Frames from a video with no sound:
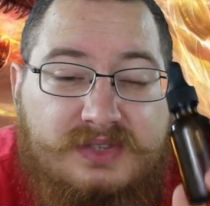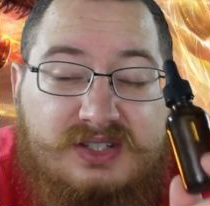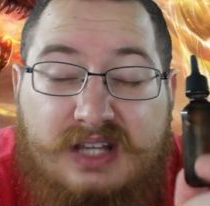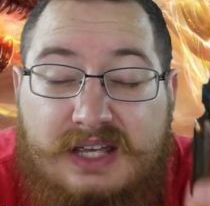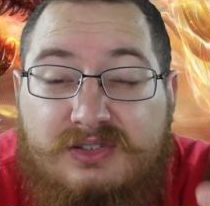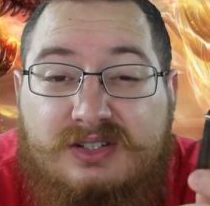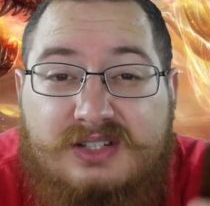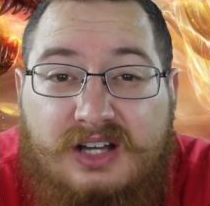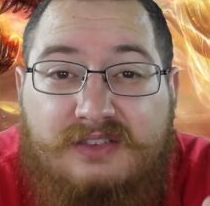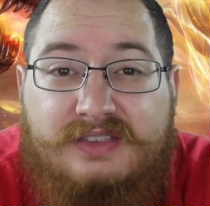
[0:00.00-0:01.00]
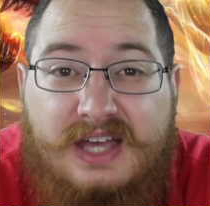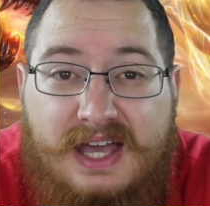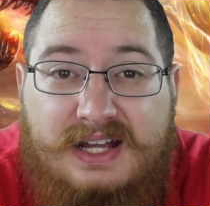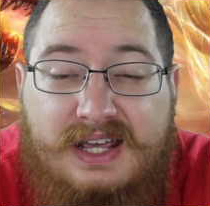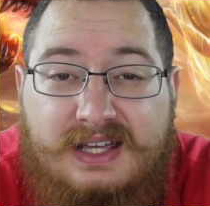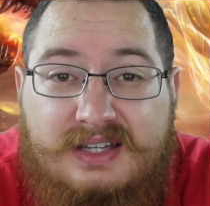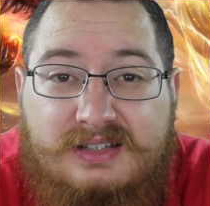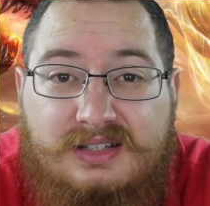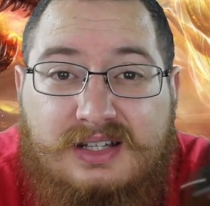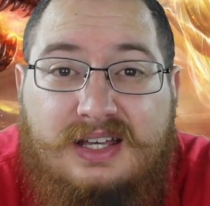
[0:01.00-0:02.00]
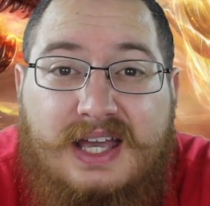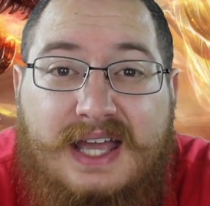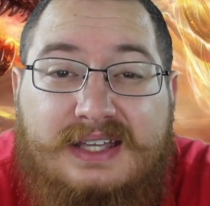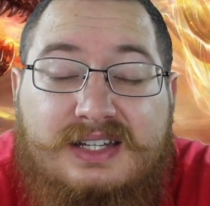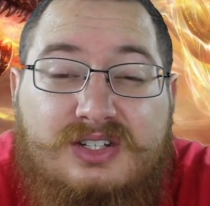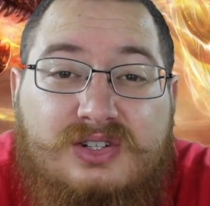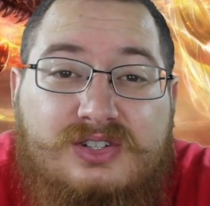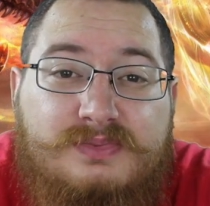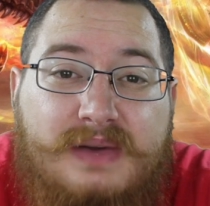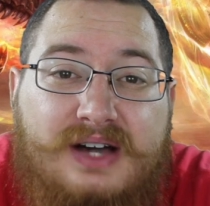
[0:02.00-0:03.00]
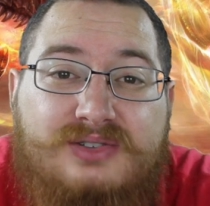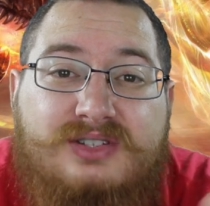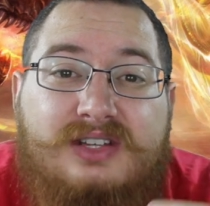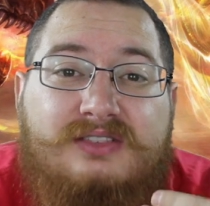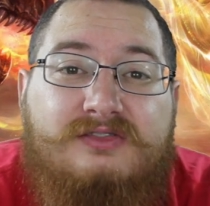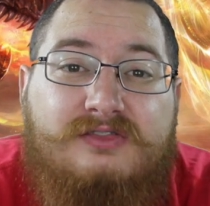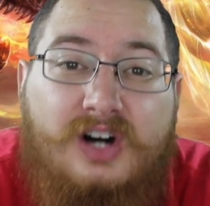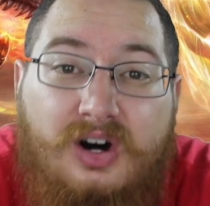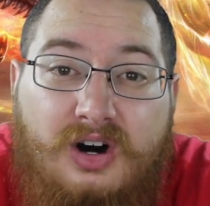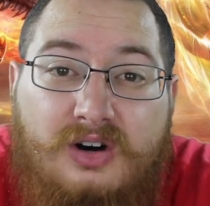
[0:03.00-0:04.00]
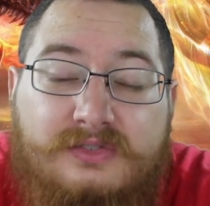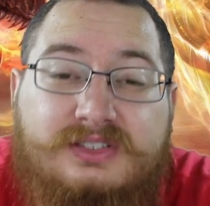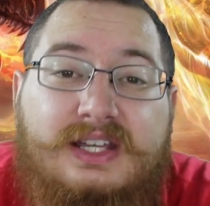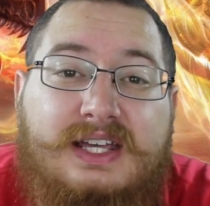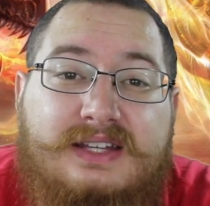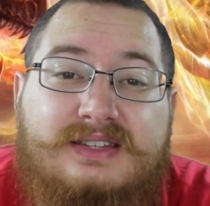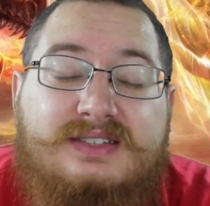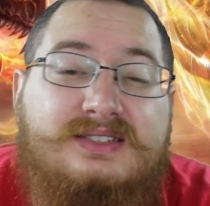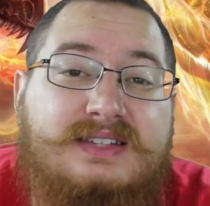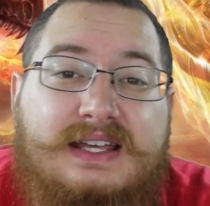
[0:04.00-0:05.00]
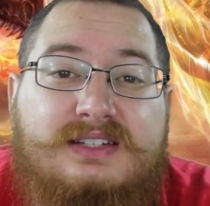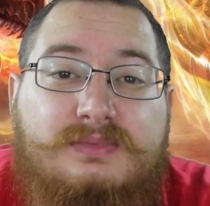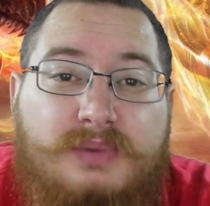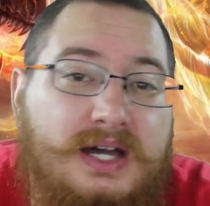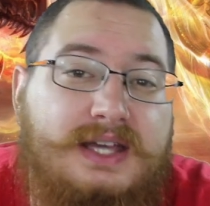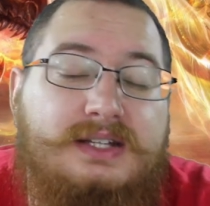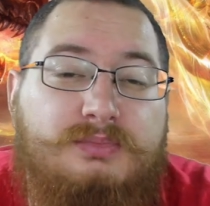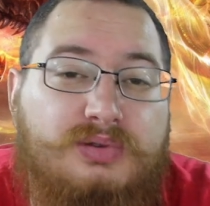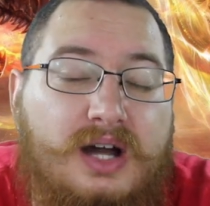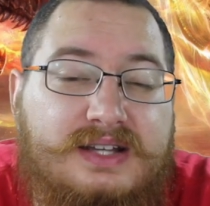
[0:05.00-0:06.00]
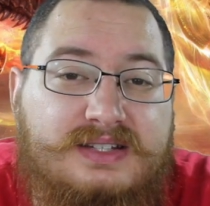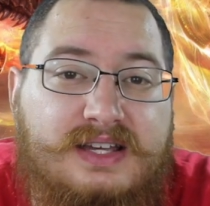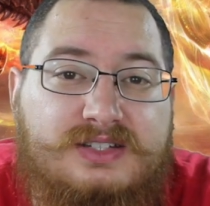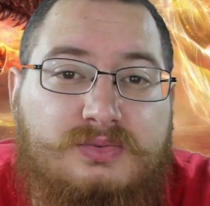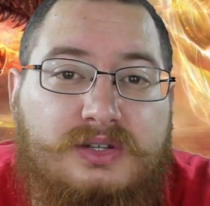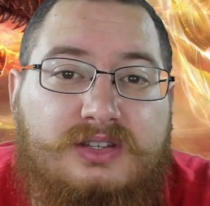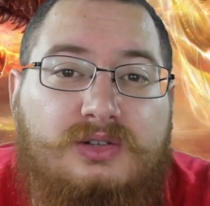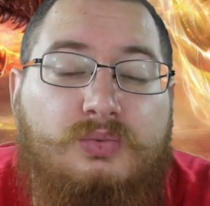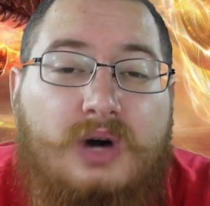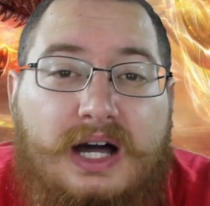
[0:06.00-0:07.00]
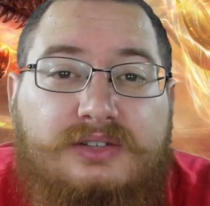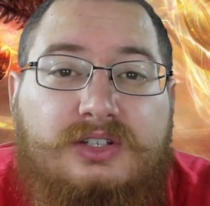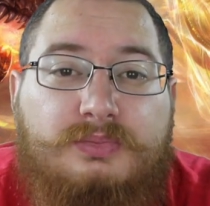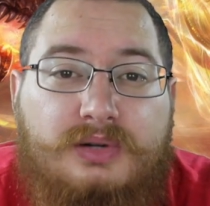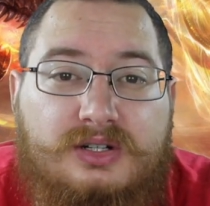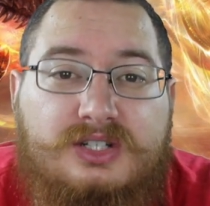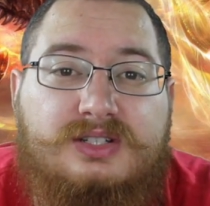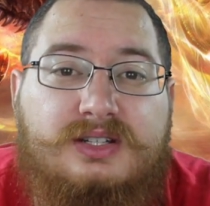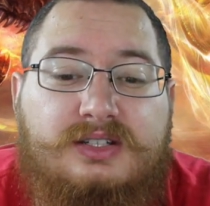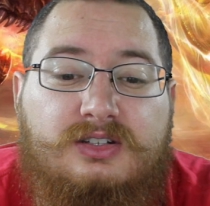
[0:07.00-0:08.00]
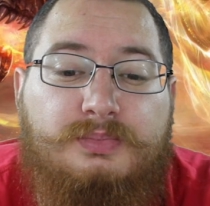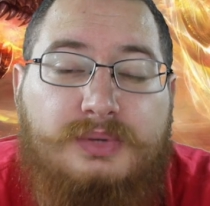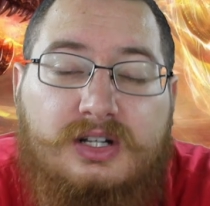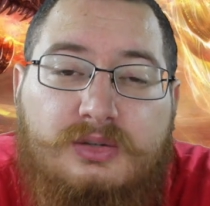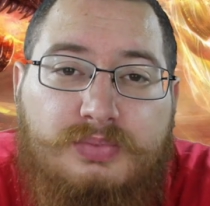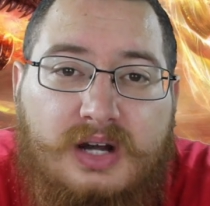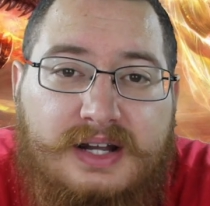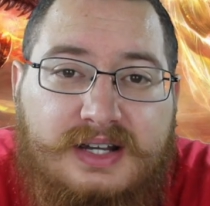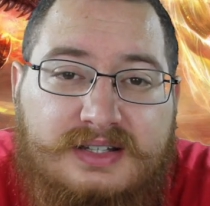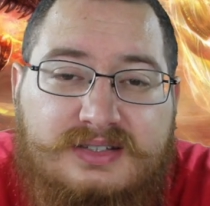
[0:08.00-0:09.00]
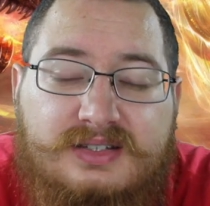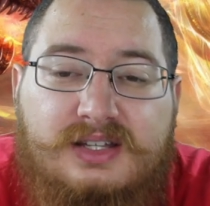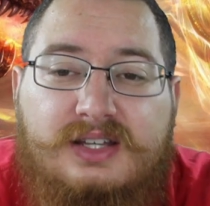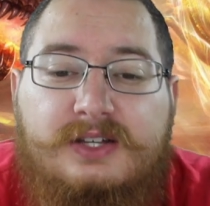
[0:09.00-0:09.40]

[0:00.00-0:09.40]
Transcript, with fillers: save yourself the headache and get your spouse involved in the scent buying process with you while you're purchasing your beard products.